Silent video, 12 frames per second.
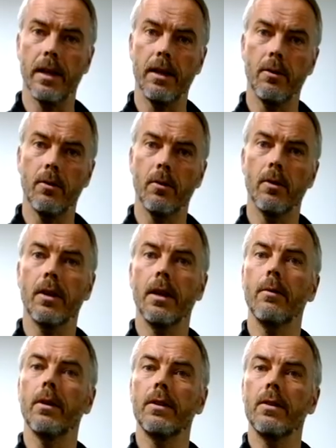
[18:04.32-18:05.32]
tell you,
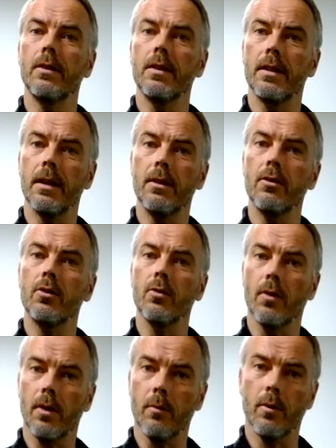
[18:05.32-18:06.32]
okay, once you decide you
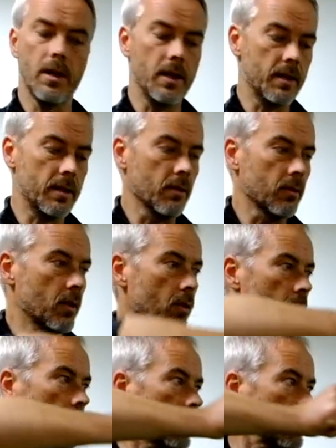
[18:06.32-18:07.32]
shoot thumb release, don't go
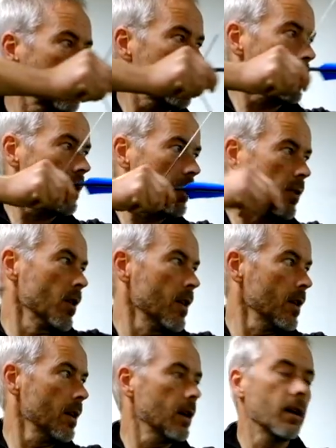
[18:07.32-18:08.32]
away from it
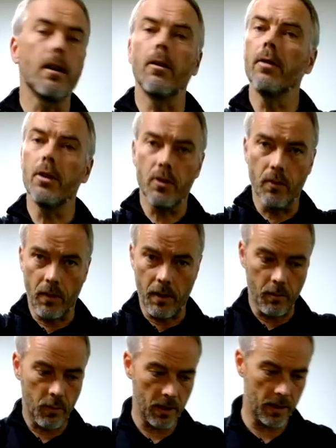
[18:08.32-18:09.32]
and only shoot thumb